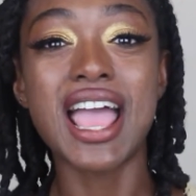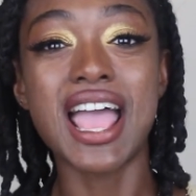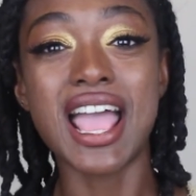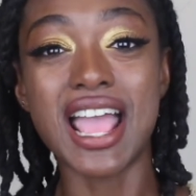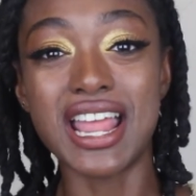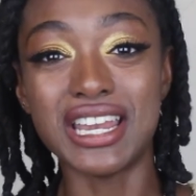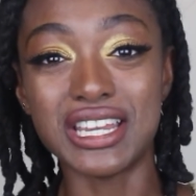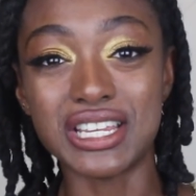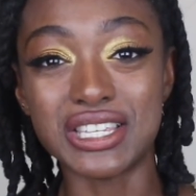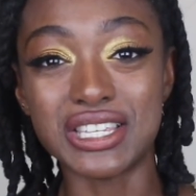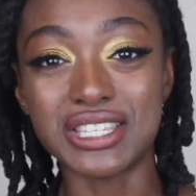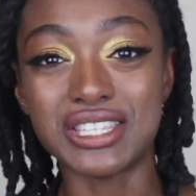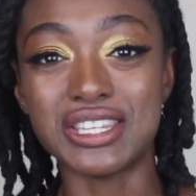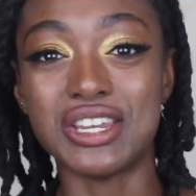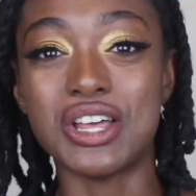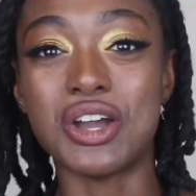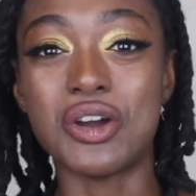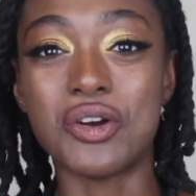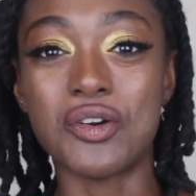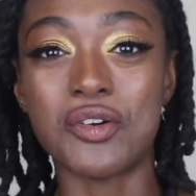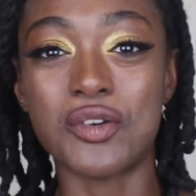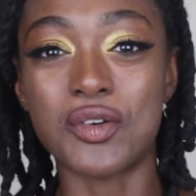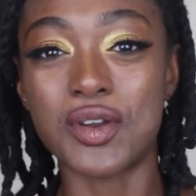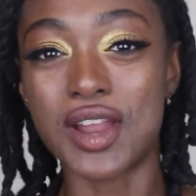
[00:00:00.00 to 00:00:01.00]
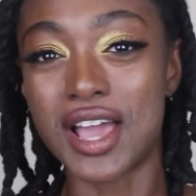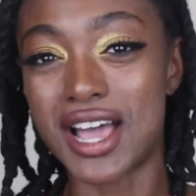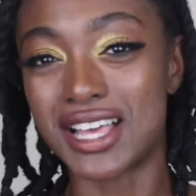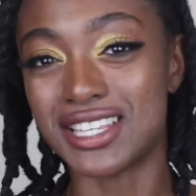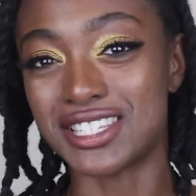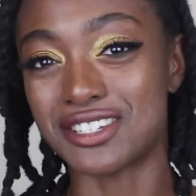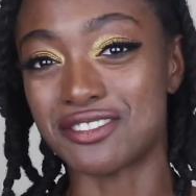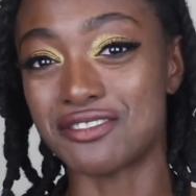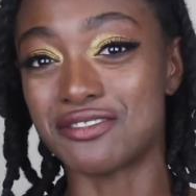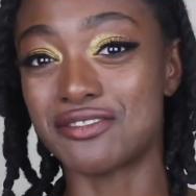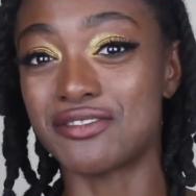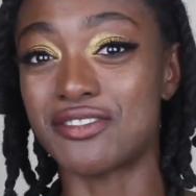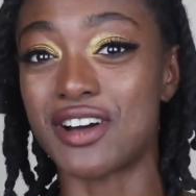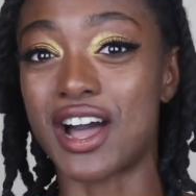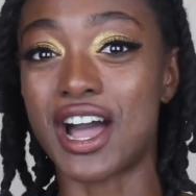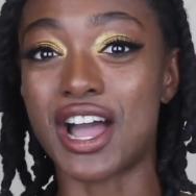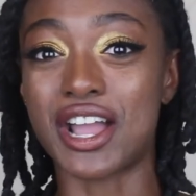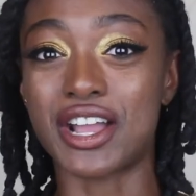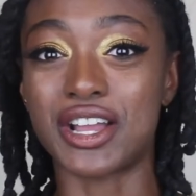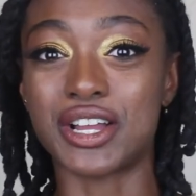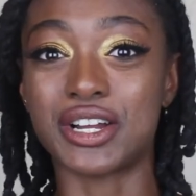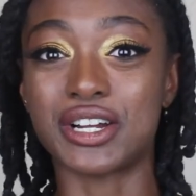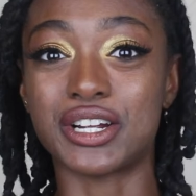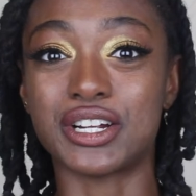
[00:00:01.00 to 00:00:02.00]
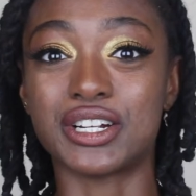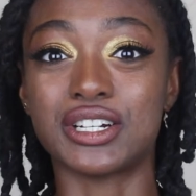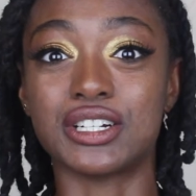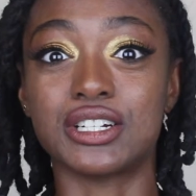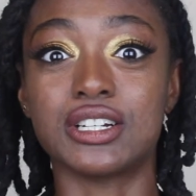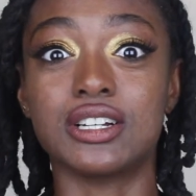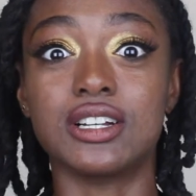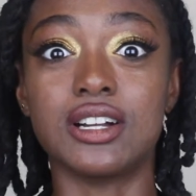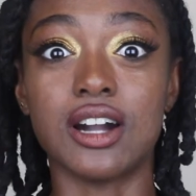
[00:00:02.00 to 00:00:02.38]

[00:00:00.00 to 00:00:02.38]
and is known as a fire